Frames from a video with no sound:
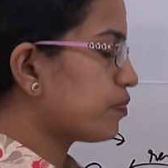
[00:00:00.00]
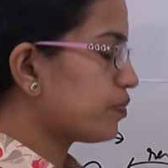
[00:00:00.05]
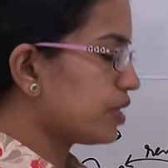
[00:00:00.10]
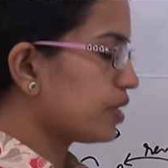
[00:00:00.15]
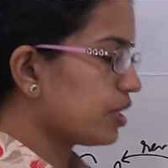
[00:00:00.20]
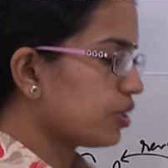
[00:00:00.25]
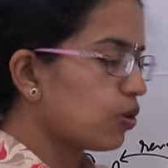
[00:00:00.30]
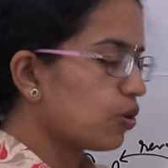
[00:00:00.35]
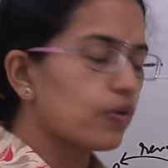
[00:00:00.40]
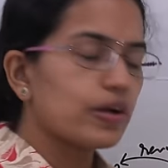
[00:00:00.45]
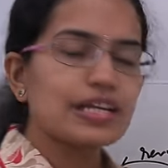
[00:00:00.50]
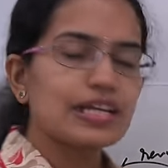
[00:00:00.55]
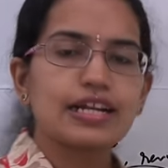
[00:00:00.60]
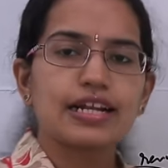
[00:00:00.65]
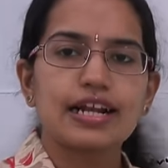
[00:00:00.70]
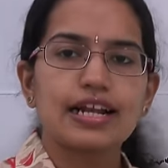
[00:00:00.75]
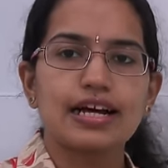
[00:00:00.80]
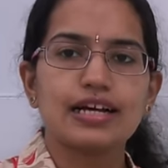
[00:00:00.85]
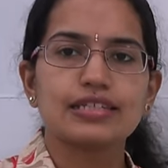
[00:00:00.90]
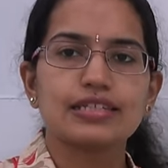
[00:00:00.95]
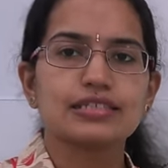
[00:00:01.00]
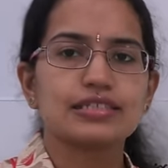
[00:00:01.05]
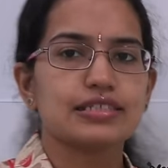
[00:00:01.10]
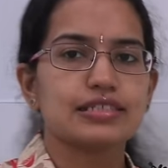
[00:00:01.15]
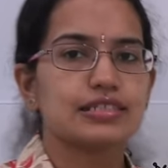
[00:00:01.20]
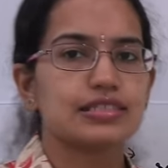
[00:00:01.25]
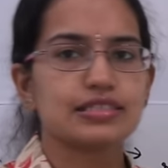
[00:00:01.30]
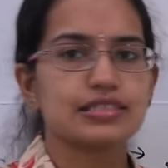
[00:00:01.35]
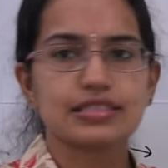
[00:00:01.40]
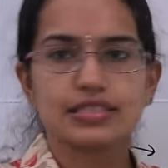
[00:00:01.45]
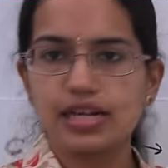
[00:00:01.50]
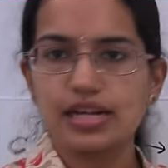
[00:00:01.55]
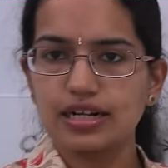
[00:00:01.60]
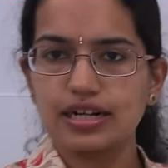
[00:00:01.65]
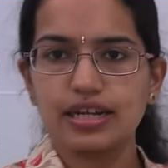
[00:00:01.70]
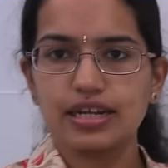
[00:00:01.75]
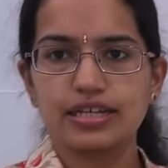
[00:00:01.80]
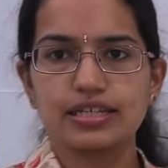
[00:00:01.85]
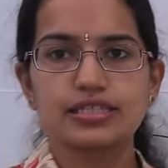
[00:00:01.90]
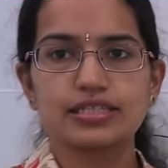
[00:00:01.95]
the lower class is
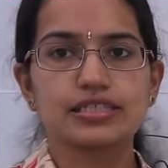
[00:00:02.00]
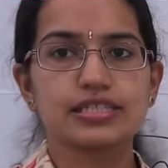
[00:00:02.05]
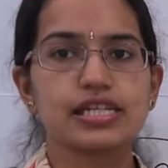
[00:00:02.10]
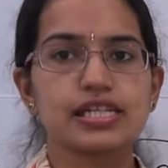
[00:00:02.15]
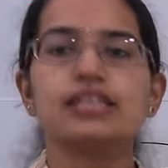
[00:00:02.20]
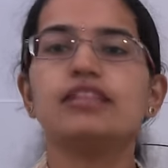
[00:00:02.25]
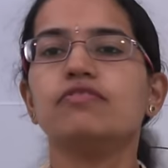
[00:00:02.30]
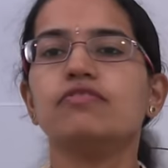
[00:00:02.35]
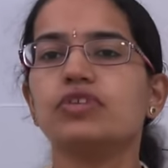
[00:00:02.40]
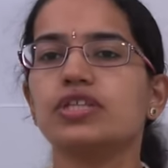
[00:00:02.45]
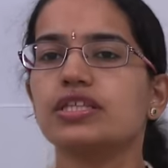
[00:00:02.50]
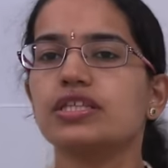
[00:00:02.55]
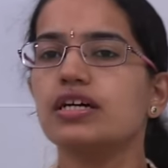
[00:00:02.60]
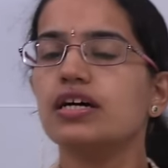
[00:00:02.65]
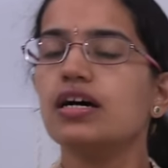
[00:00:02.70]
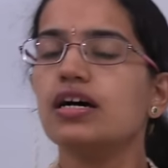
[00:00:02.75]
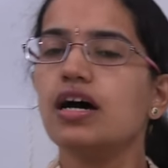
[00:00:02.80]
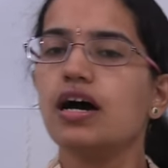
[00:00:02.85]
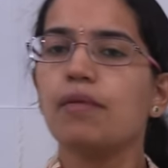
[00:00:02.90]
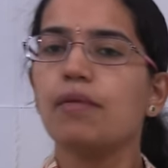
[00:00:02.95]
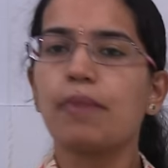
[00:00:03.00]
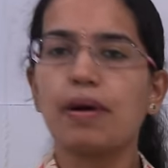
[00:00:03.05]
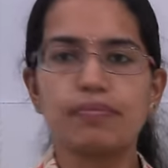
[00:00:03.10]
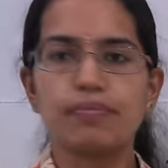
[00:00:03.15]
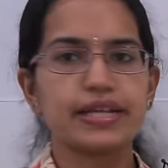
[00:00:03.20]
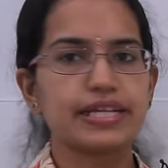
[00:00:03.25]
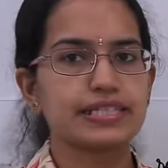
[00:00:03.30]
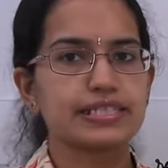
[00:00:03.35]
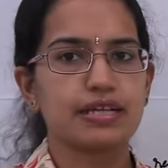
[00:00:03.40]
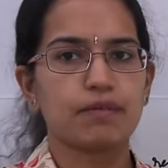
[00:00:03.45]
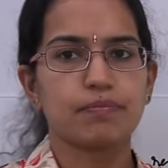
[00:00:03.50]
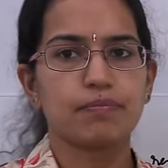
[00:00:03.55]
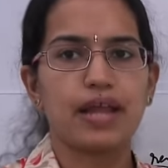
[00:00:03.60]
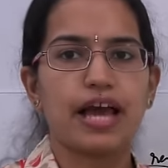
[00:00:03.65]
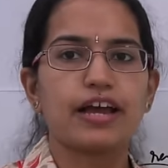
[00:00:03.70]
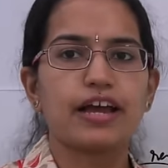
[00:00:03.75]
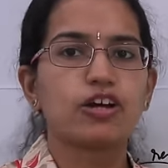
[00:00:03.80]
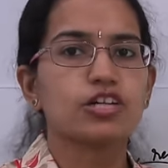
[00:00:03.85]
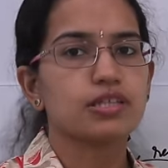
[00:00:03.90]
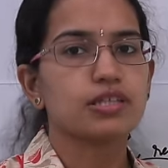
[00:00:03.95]
struggling still with the public
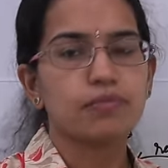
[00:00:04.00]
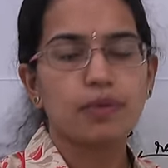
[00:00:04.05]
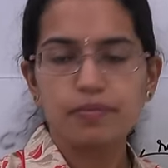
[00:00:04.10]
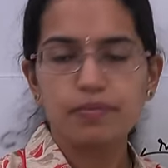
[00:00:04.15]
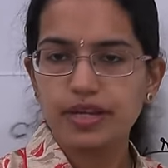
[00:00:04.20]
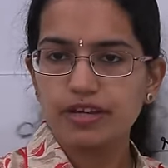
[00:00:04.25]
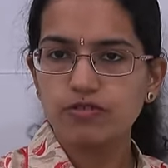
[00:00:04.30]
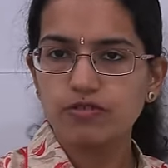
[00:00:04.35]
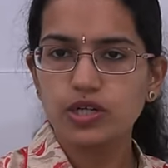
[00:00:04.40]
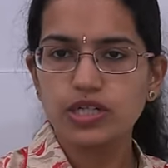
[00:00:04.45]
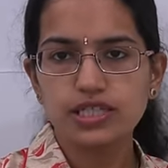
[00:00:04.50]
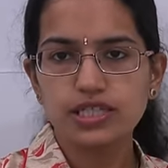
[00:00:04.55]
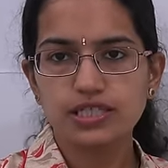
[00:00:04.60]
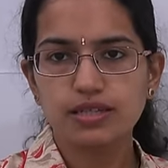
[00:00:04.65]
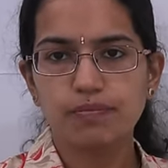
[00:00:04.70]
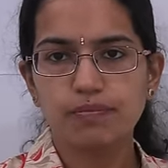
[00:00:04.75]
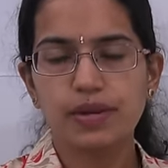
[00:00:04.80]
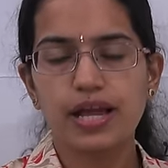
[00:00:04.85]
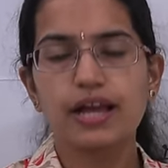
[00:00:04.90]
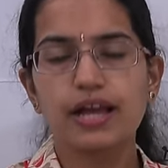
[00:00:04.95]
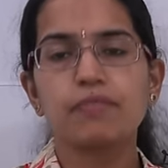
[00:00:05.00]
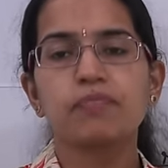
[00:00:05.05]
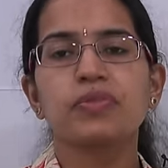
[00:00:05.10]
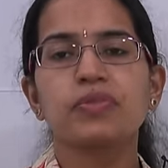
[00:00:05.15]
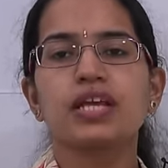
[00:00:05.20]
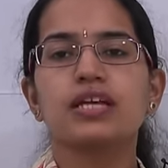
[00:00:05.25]
supply or the public water supply.